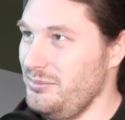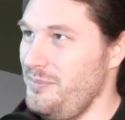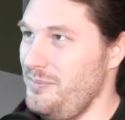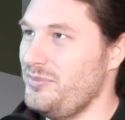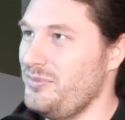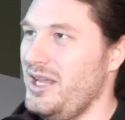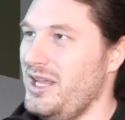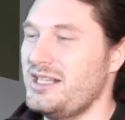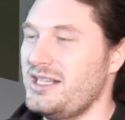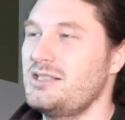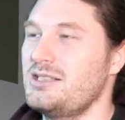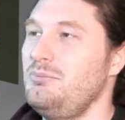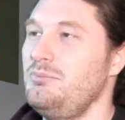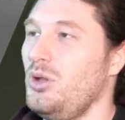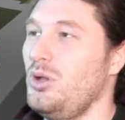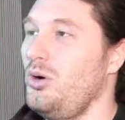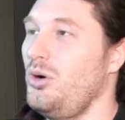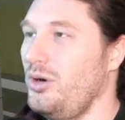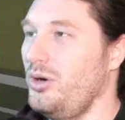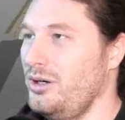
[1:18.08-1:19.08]

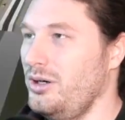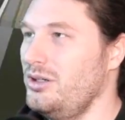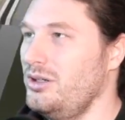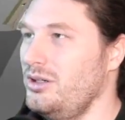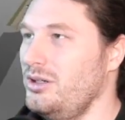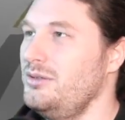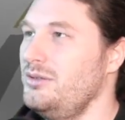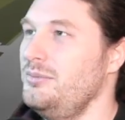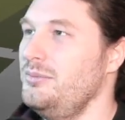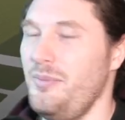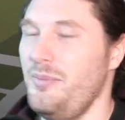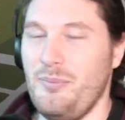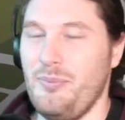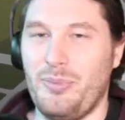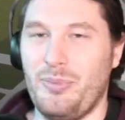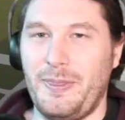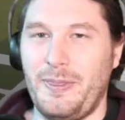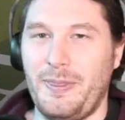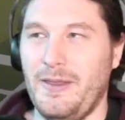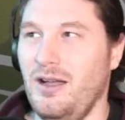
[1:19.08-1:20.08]
explorer,
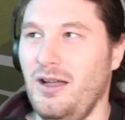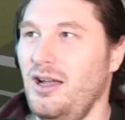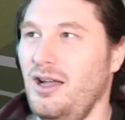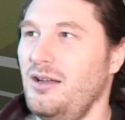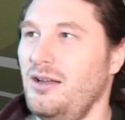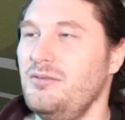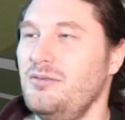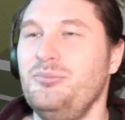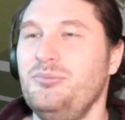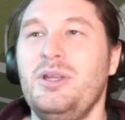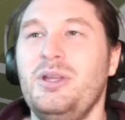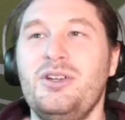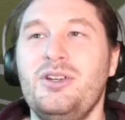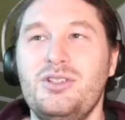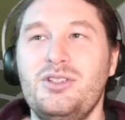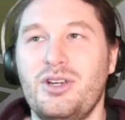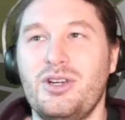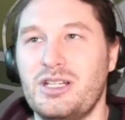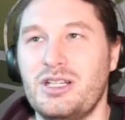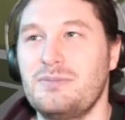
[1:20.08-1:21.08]

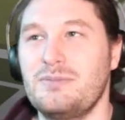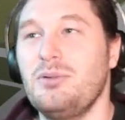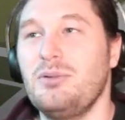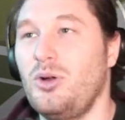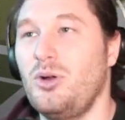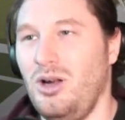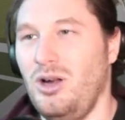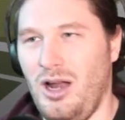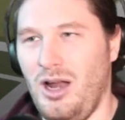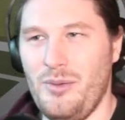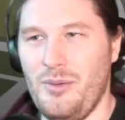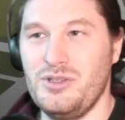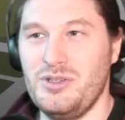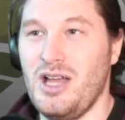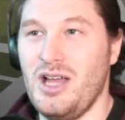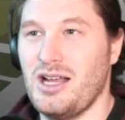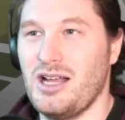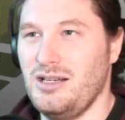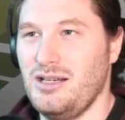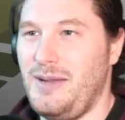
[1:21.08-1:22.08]
miniature explorer I was
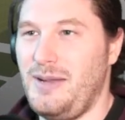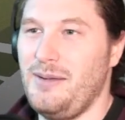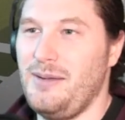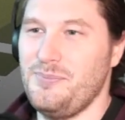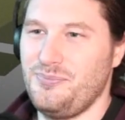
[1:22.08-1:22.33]
talking about.